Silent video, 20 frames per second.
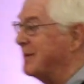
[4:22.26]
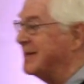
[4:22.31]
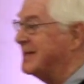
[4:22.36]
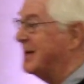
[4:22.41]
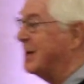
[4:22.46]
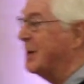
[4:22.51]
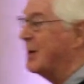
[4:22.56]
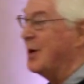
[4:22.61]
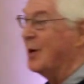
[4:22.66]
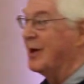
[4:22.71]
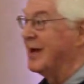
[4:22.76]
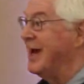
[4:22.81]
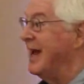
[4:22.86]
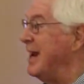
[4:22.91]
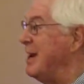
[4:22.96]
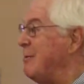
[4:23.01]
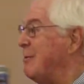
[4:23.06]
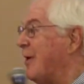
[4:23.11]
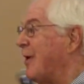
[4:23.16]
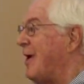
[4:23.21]
material
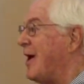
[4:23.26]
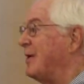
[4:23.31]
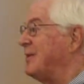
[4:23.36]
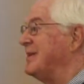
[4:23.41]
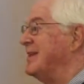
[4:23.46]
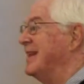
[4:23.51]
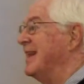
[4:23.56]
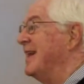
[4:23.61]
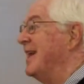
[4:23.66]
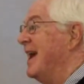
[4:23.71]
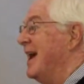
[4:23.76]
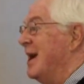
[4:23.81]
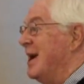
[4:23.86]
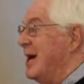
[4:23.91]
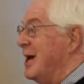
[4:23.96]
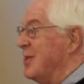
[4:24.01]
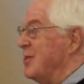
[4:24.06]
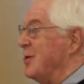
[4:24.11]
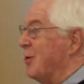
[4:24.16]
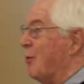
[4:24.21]
anywhere else in
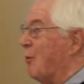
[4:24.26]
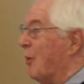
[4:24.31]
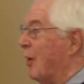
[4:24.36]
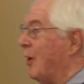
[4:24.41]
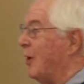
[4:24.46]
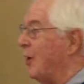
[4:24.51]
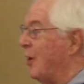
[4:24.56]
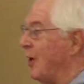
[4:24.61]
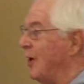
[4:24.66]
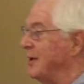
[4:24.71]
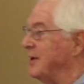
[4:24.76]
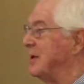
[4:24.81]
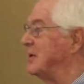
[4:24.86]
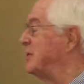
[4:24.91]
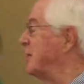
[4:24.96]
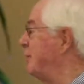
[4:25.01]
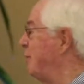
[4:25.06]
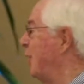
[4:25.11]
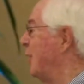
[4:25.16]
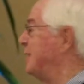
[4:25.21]
the world that
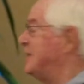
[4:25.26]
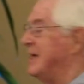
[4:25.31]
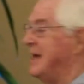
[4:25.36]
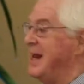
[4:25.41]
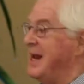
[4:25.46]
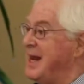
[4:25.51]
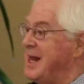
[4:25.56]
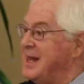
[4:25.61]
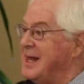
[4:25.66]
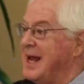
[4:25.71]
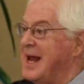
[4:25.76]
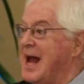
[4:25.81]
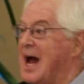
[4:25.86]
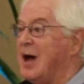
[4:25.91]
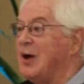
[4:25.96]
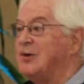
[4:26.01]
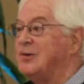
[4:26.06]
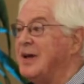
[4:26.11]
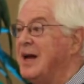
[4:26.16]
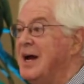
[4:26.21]
supports anything
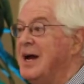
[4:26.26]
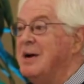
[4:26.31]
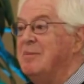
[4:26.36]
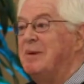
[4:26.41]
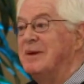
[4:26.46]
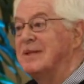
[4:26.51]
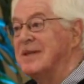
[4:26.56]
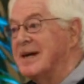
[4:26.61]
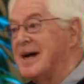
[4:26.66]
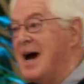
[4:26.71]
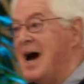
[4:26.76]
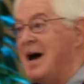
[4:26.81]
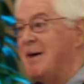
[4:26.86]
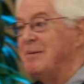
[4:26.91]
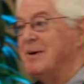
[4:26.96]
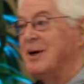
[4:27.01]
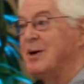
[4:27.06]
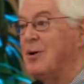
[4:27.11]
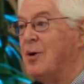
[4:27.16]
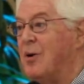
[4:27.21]
else but the
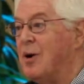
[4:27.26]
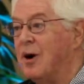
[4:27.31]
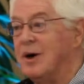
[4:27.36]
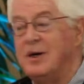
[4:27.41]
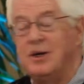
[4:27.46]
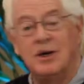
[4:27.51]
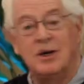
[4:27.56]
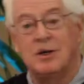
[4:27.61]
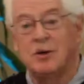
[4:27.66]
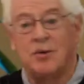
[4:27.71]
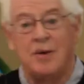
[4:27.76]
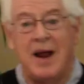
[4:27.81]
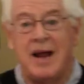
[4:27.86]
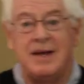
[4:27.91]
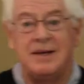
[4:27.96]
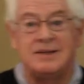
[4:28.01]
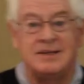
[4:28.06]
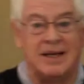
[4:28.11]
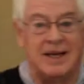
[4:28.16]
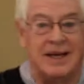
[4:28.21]
Common Core, you're
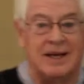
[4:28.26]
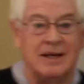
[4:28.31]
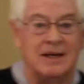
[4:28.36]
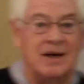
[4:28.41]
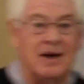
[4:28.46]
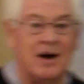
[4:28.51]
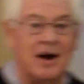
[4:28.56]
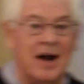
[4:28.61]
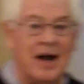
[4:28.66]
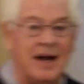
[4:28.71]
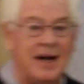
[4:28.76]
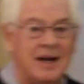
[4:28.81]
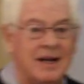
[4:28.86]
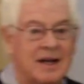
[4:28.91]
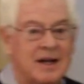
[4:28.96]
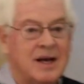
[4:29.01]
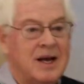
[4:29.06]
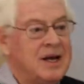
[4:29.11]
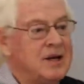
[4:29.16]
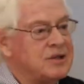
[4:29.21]
crazy, all right?
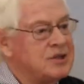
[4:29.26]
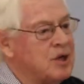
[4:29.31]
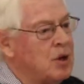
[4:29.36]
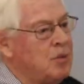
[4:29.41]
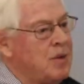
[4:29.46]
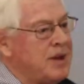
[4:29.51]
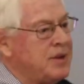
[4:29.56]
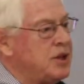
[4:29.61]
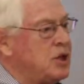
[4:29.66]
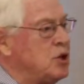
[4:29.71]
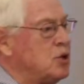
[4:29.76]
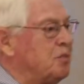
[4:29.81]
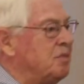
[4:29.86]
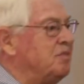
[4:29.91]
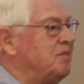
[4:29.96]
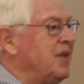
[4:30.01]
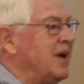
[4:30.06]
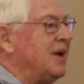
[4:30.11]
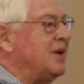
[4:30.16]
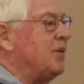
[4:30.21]
So whether
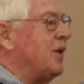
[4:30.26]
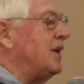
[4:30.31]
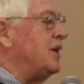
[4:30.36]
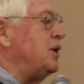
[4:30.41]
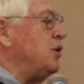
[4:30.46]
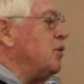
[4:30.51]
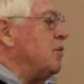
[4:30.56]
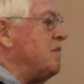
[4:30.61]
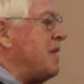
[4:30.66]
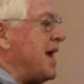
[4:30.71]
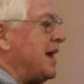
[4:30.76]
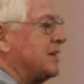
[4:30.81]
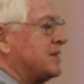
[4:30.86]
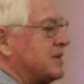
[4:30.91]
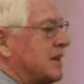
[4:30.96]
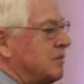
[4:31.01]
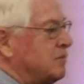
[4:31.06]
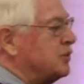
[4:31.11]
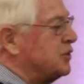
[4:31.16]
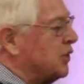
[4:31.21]
you make
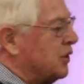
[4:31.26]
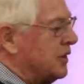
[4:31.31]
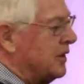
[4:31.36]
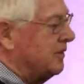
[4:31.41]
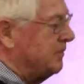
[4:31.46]
some sort